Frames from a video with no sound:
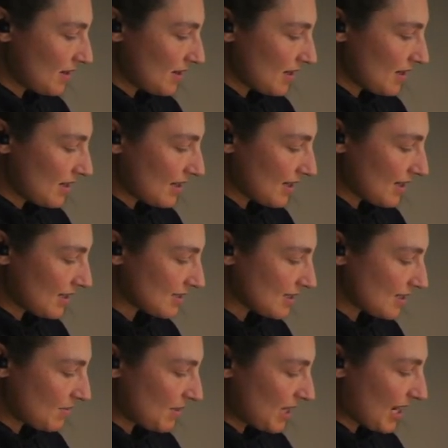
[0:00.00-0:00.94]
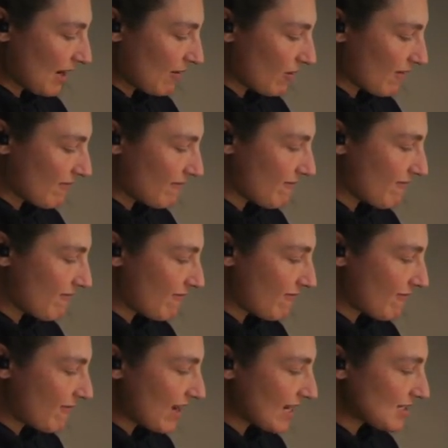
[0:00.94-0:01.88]
And that's gonna be our
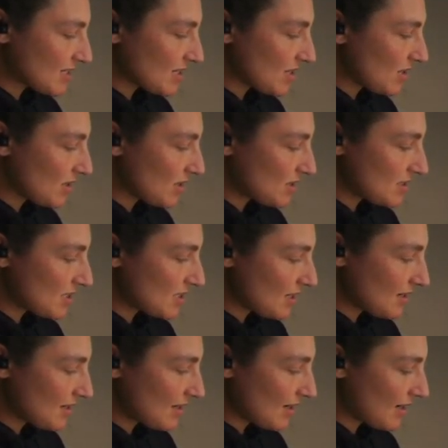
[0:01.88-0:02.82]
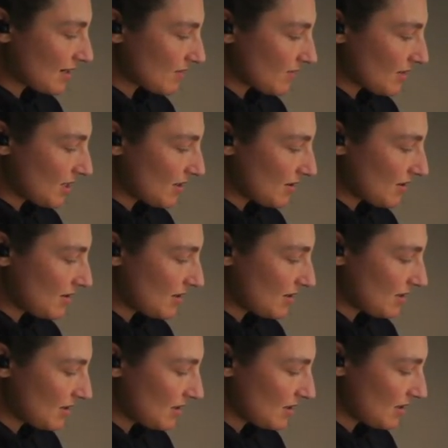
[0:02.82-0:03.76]
fat content that will
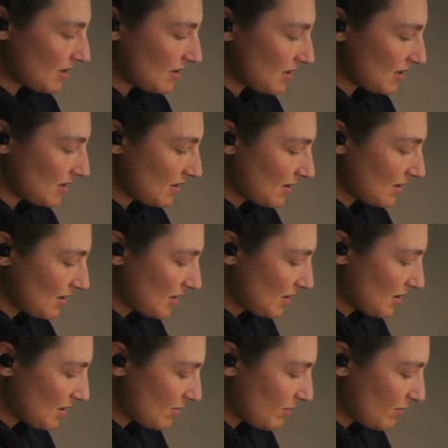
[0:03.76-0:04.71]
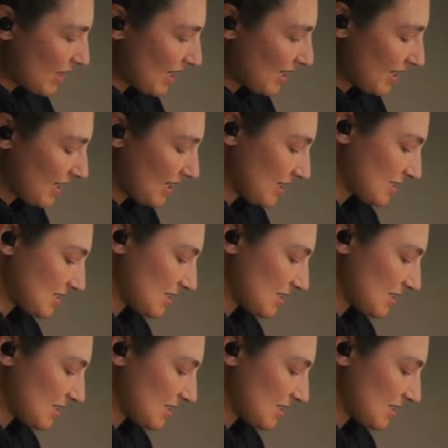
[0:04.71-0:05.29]
make it